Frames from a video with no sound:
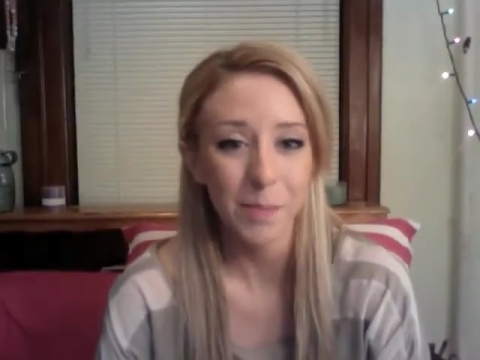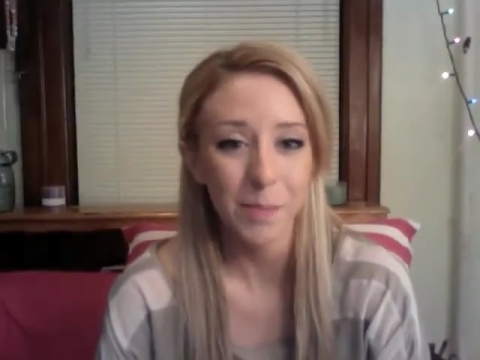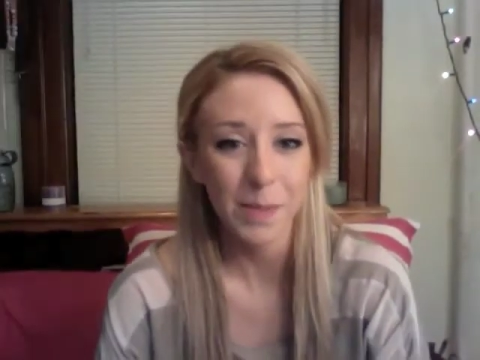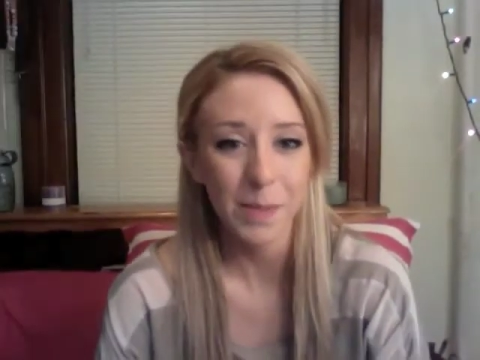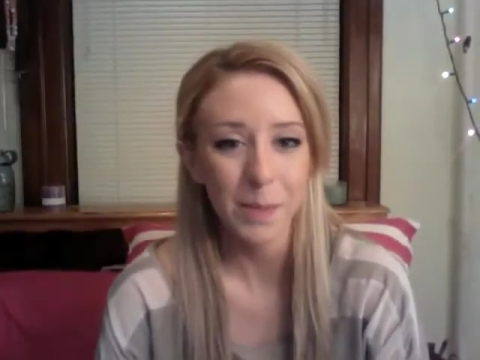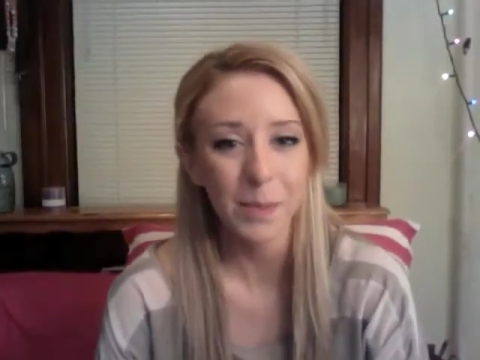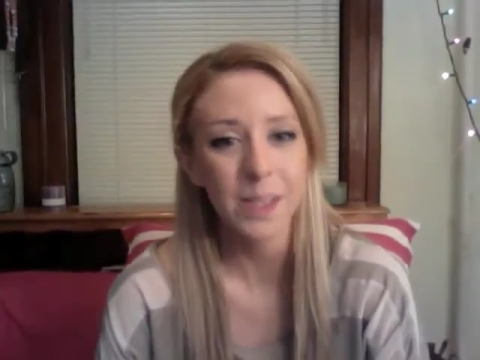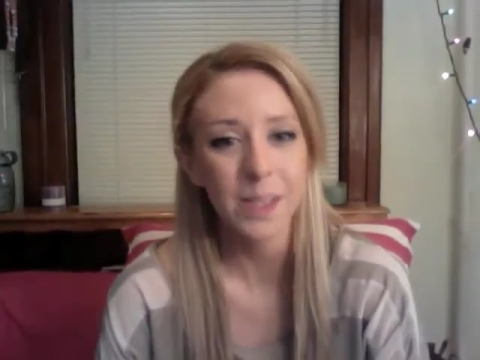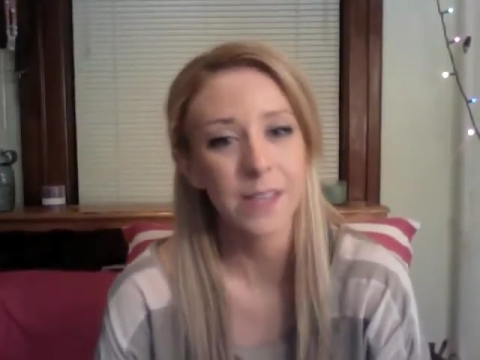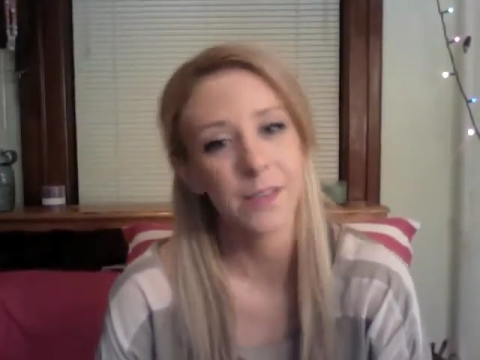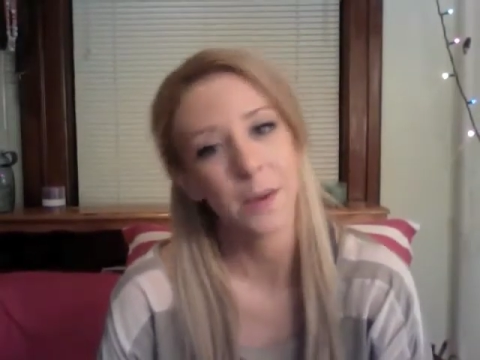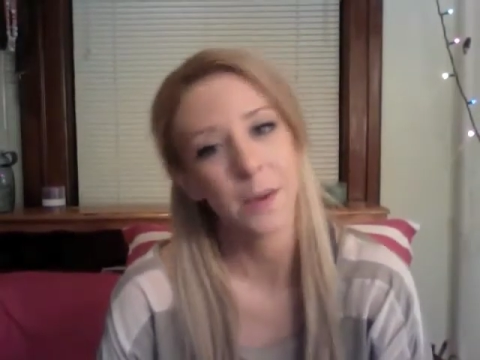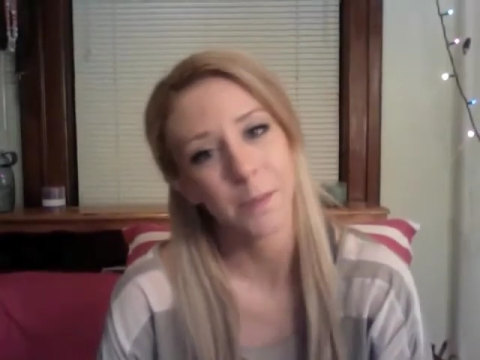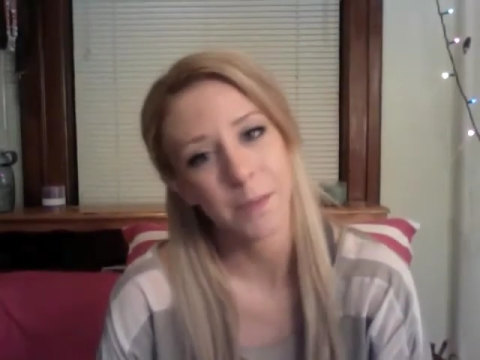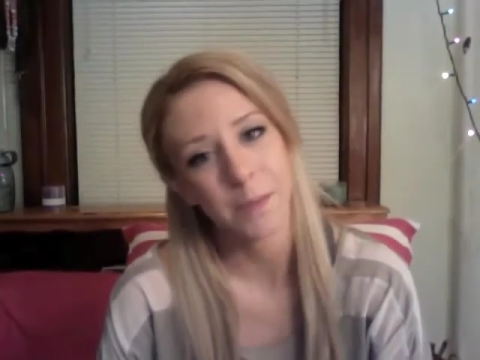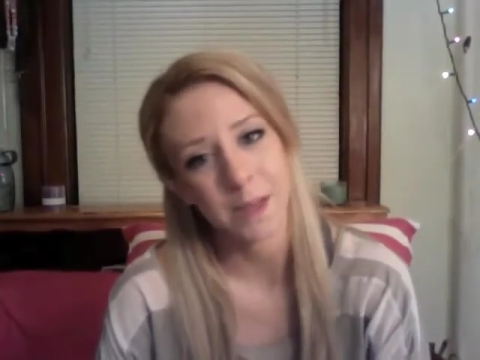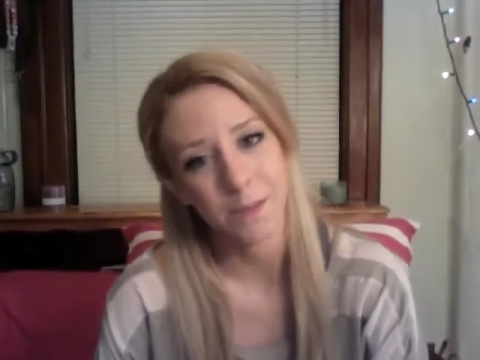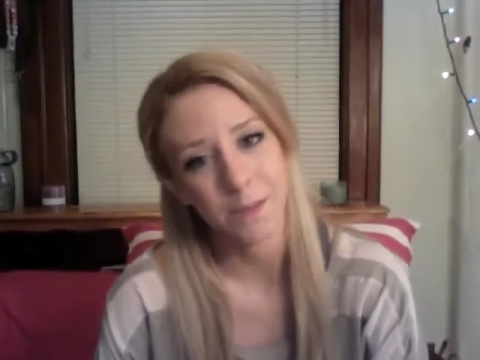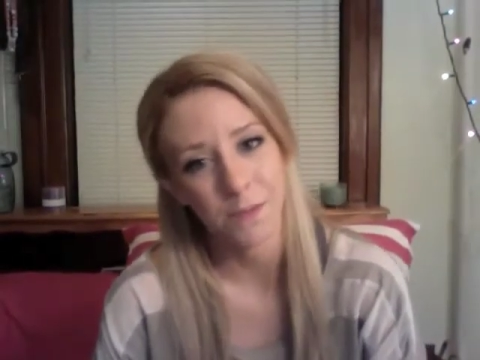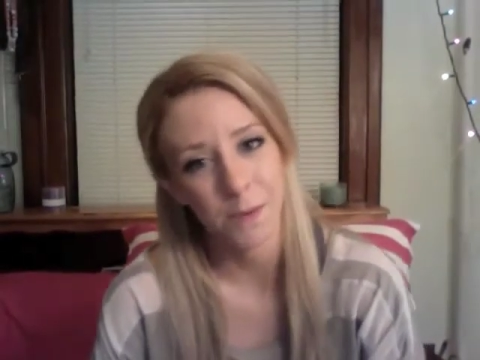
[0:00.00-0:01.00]
People give up
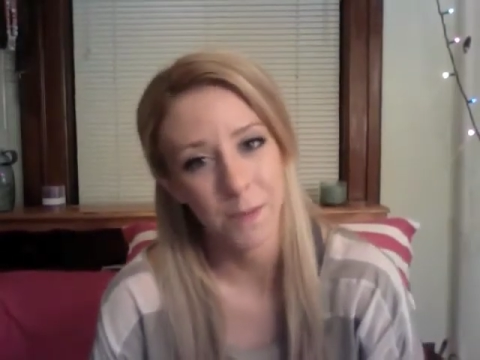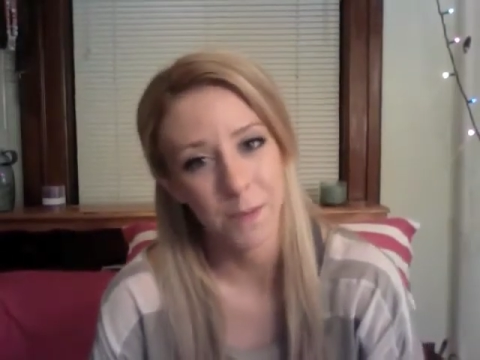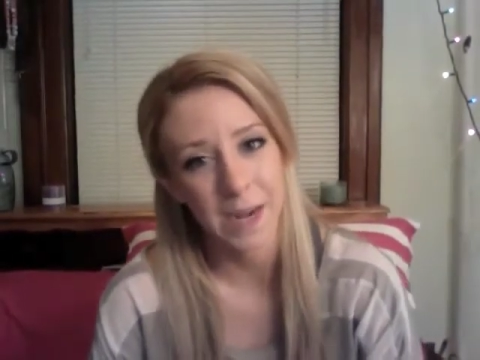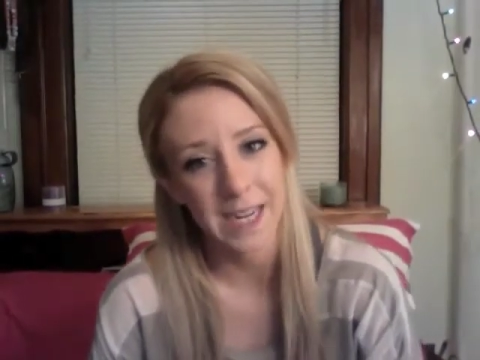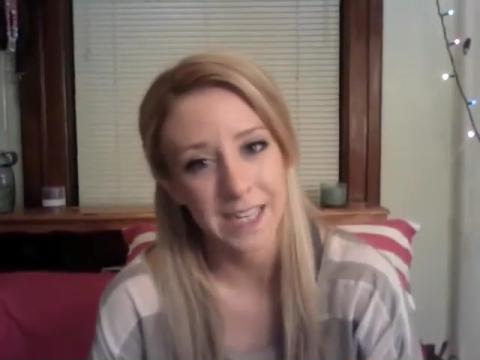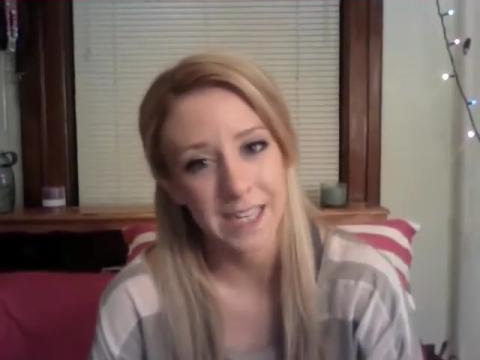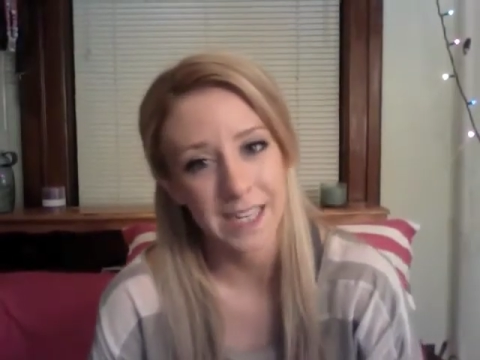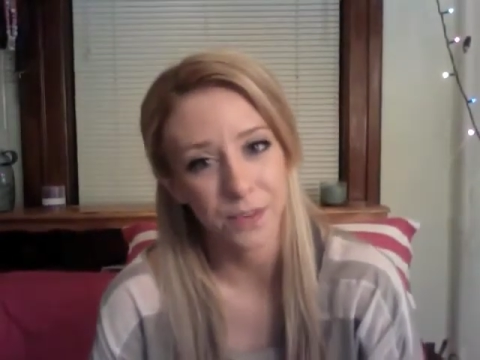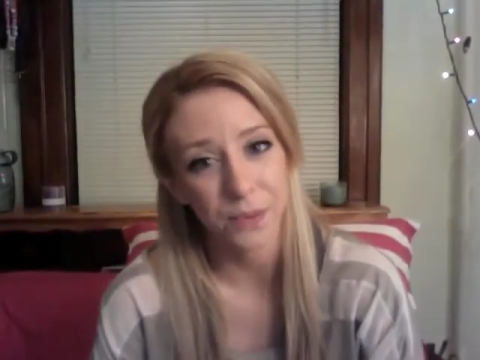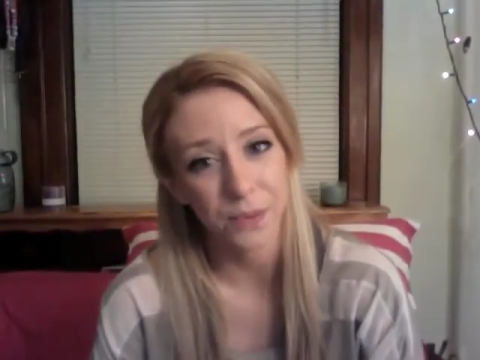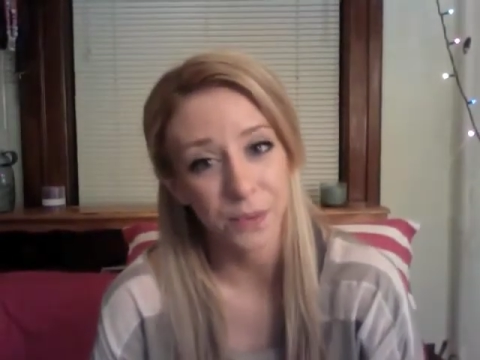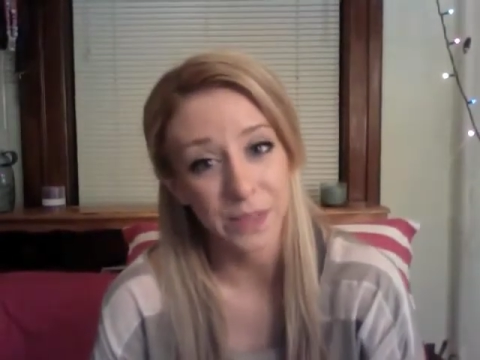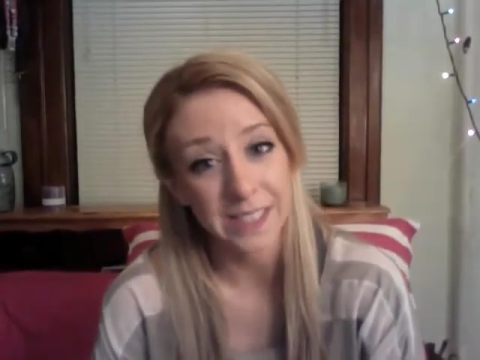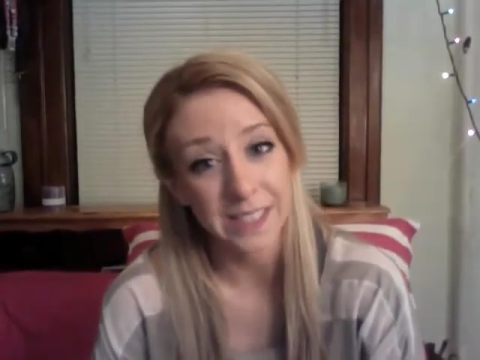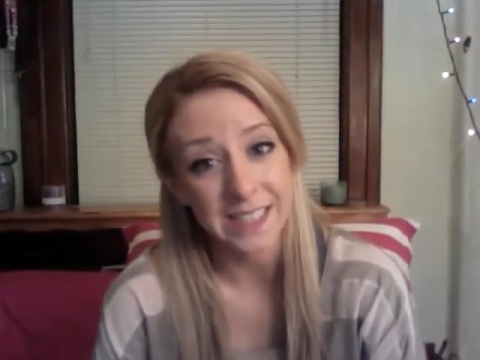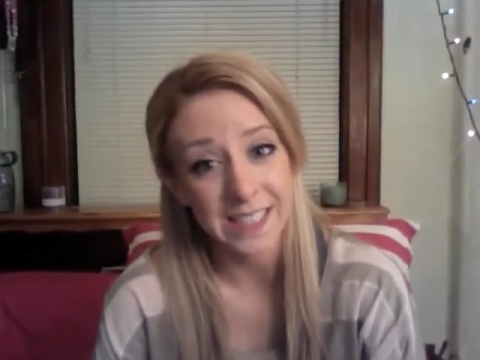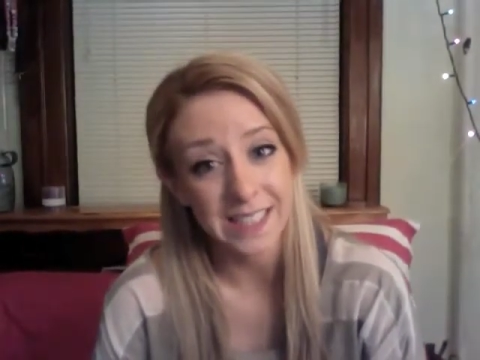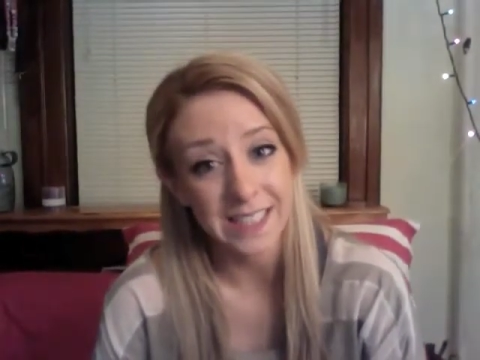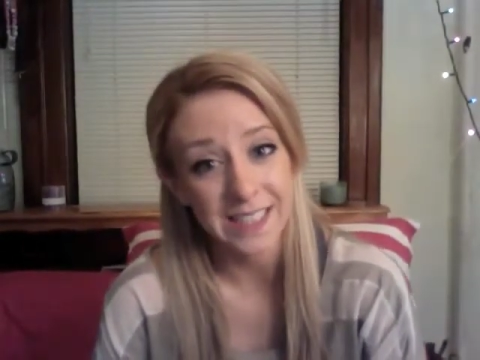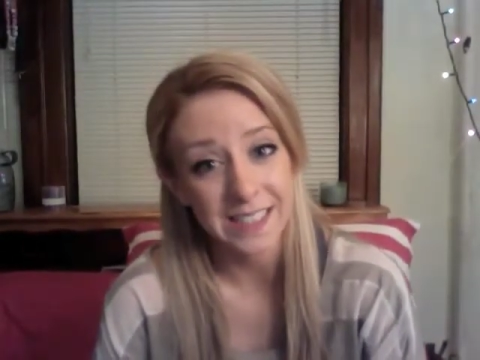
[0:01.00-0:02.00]
meat for many different
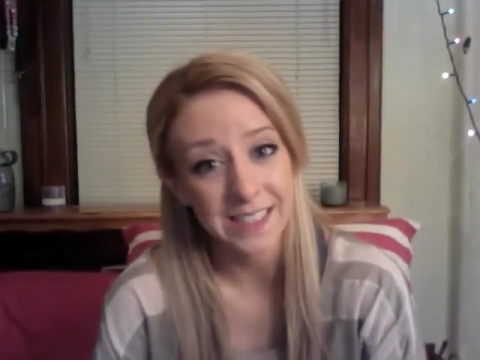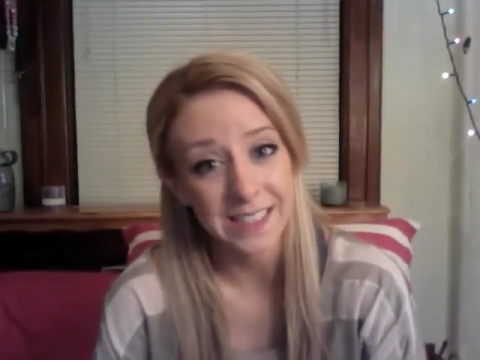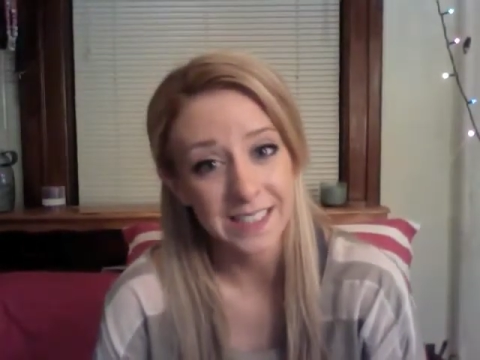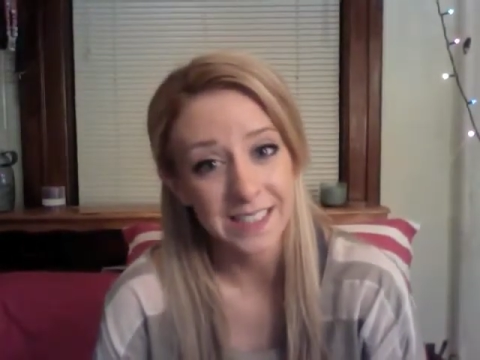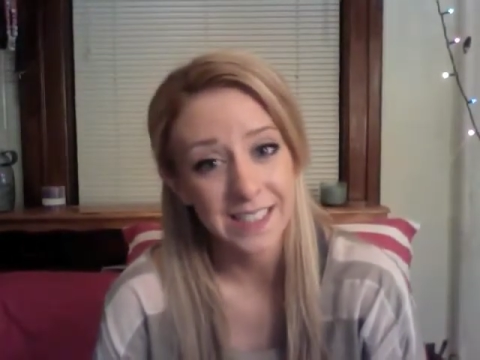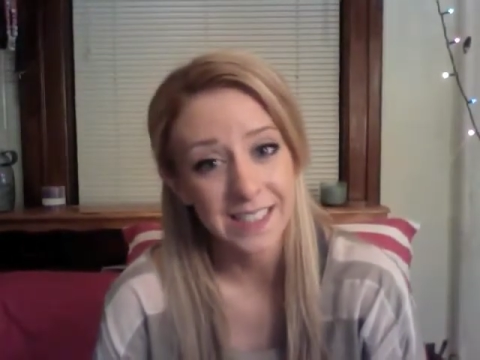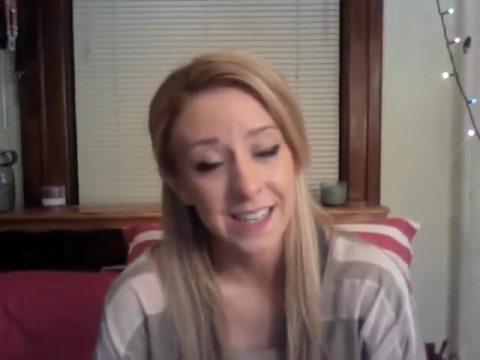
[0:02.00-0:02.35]
reasons.